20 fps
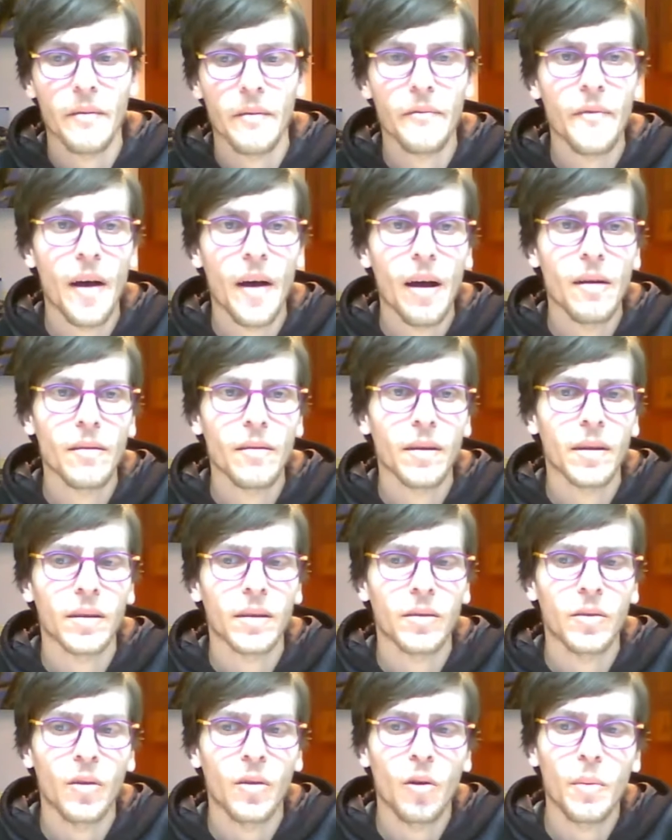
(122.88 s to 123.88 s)
found that
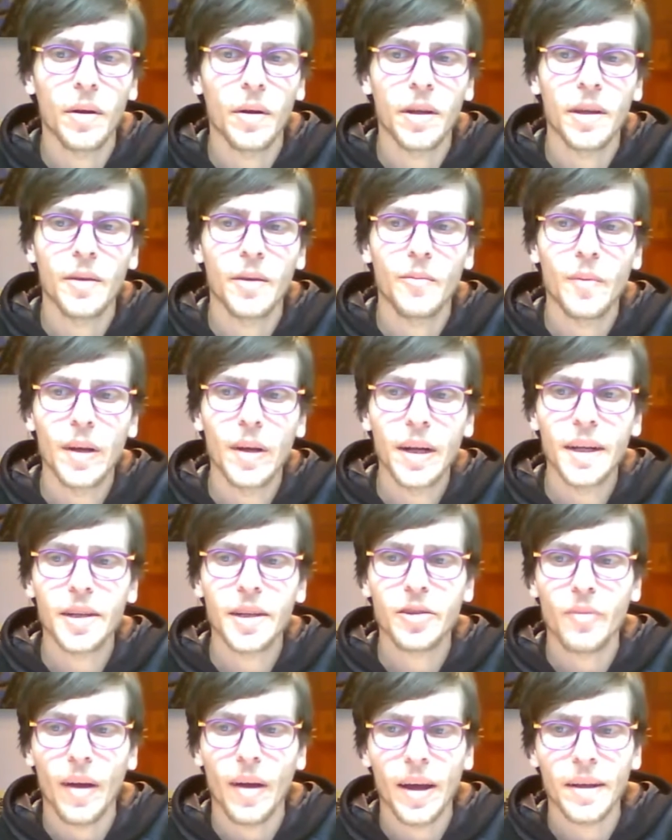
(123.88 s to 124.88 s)
nobody really
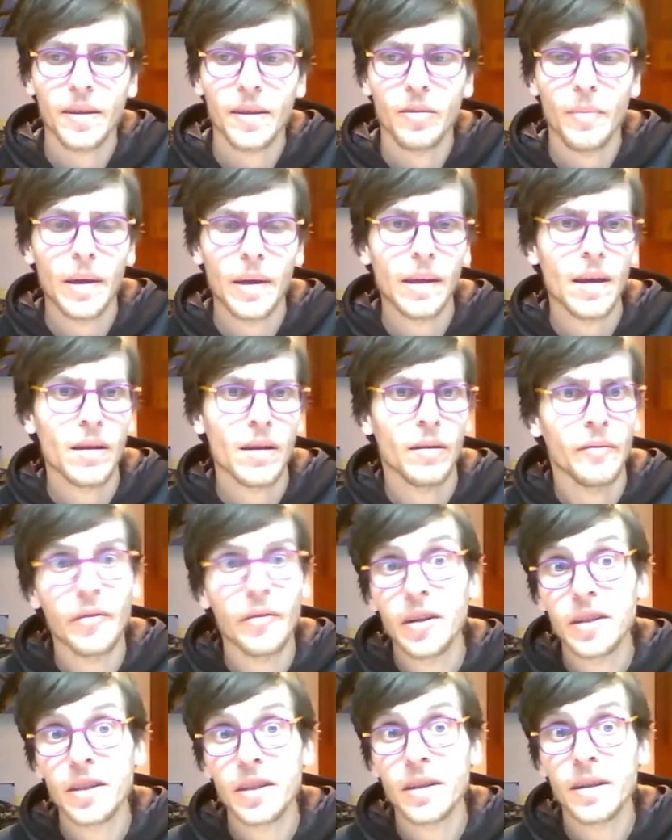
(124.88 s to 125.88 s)
tried to make a
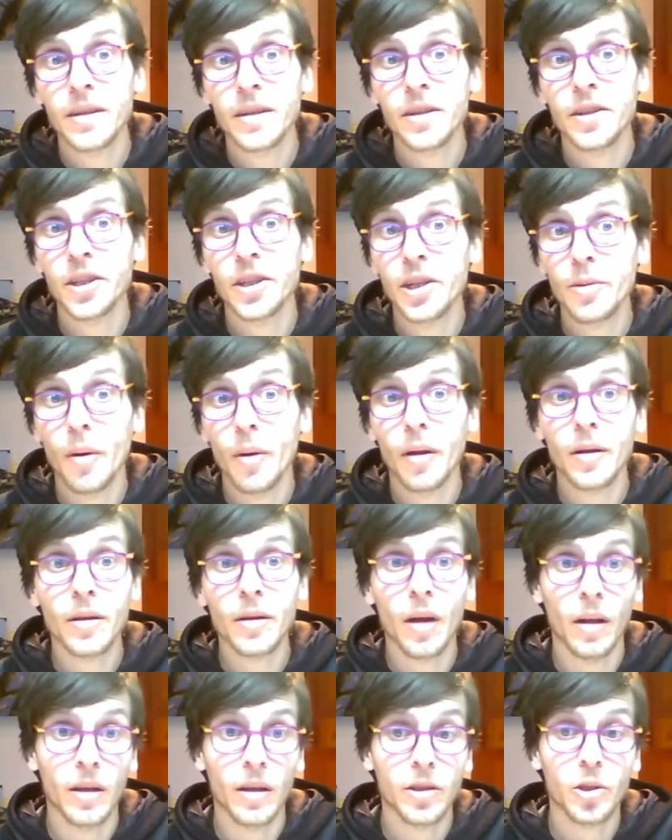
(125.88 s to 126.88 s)
convincing G1
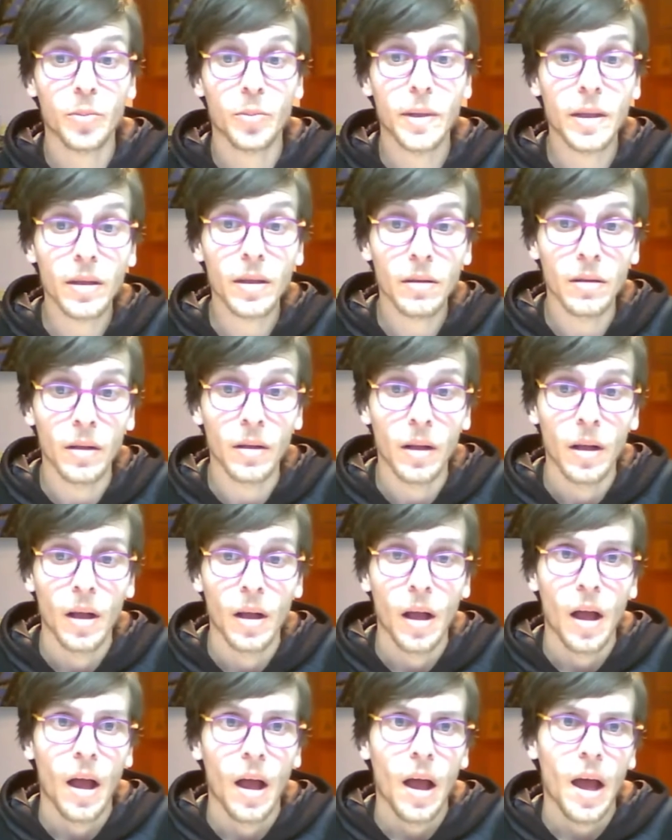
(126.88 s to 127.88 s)
colored Swindle.
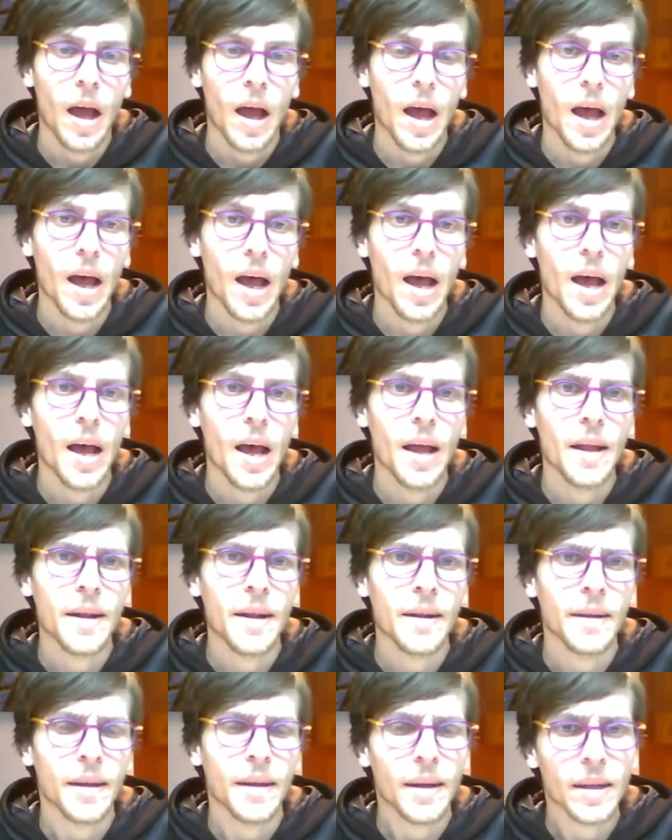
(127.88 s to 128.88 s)

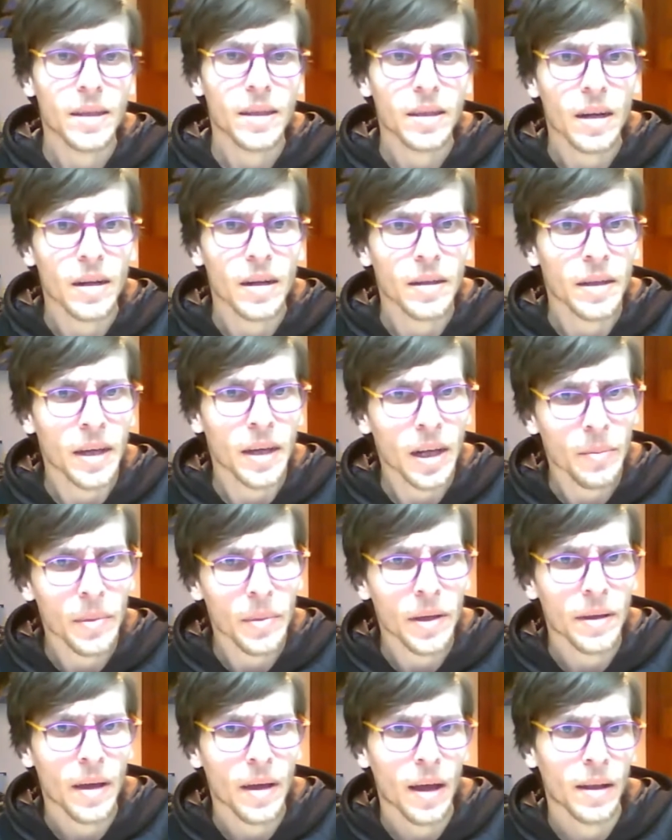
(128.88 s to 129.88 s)
And then it started to hit me
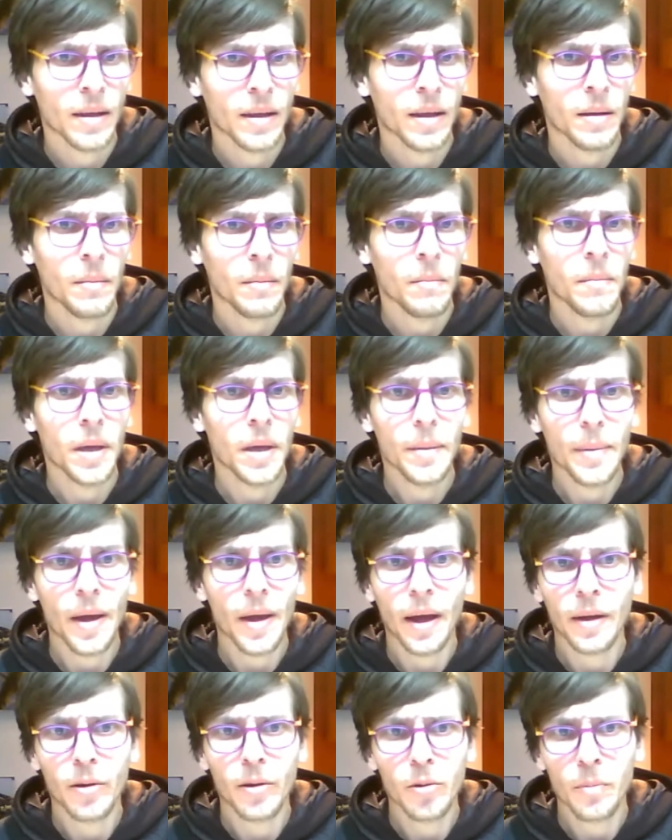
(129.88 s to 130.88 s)
that maybe I
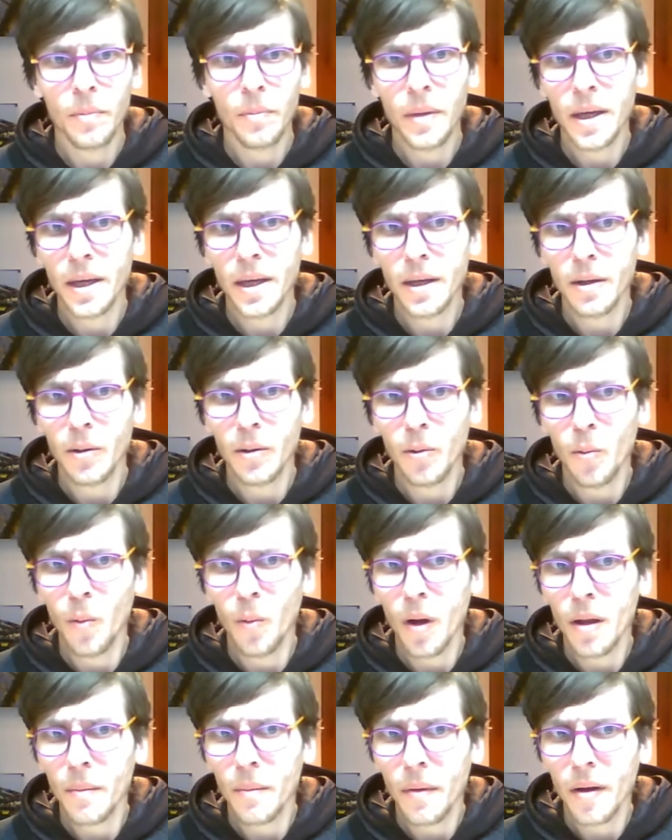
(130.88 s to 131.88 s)
could make
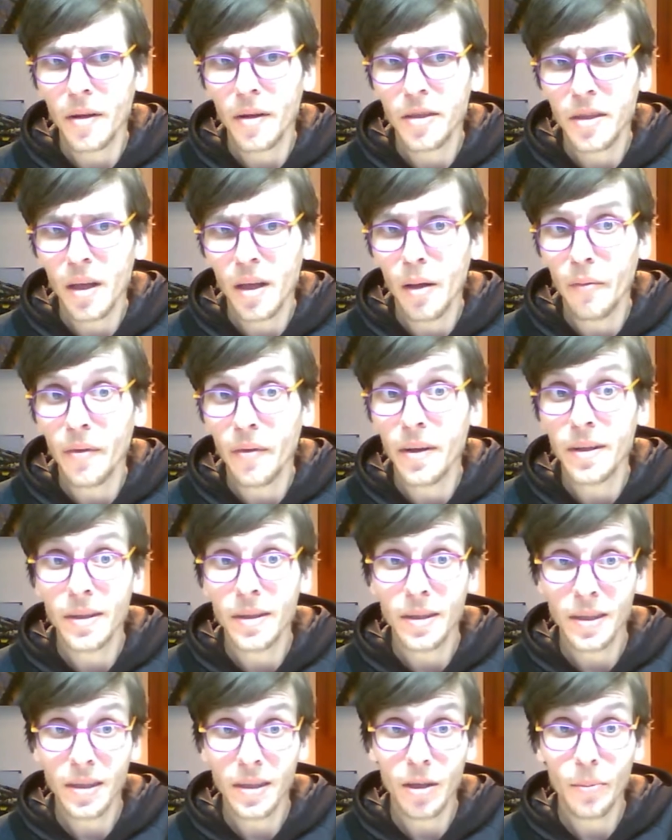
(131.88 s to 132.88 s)
one myself and
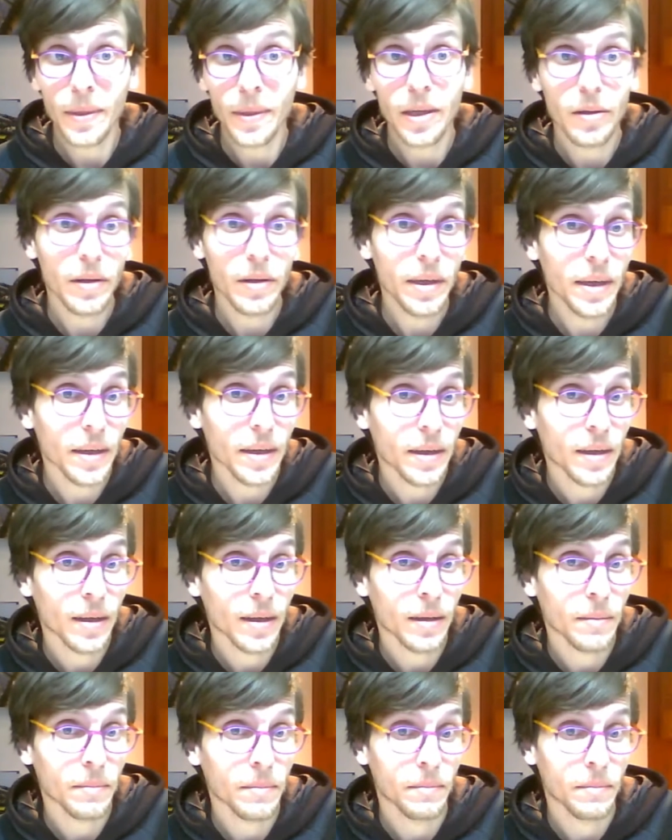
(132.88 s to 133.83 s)
still be unique.